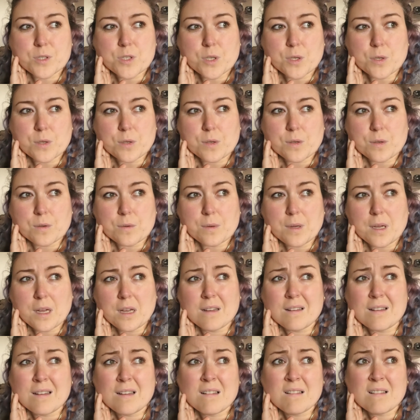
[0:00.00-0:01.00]
to
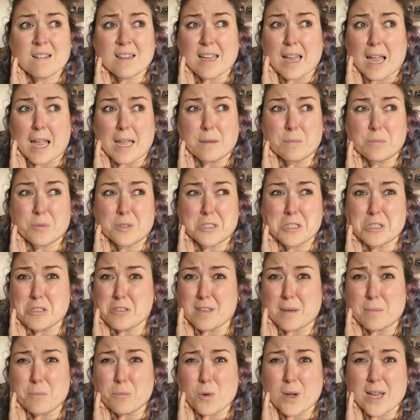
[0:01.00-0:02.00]
Cambridge
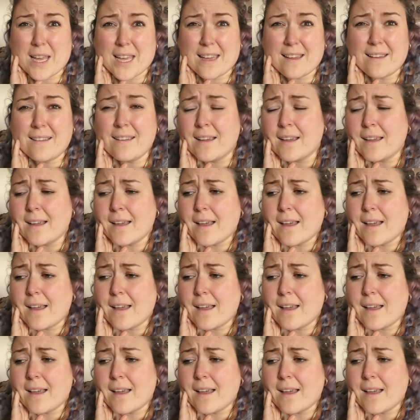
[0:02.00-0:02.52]
somewhere,